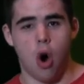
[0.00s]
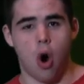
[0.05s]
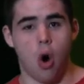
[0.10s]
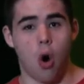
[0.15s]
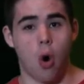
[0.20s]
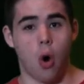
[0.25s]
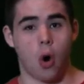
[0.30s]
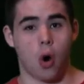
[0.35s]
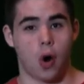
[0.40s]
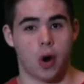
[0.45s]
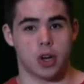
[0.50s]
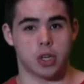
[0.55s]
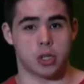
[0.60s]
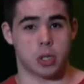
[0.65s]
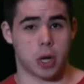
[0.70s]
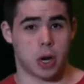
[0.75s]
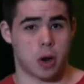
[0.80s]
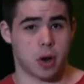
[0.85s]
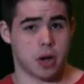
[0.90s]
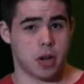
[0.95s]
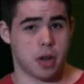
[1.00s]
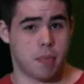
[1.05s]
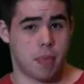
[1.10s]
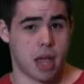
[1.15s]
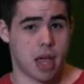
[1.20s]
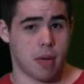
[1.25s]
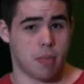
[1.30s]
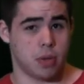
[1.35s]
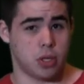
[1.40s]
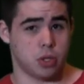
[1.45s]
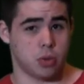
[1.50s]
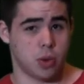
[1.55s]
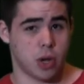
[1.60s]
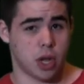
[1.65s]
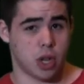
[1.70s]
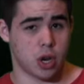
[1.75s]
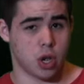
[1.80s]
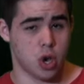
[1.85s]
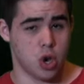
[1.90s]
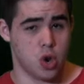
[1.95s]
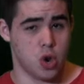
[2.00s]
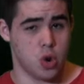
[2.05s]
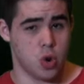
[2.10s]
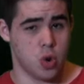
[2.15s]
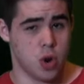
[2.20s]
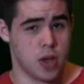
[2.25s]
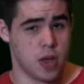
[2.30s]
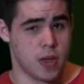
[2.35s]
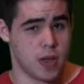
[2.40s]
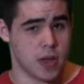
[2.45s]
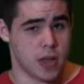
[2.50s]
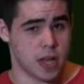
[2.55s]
Or is there a debate between who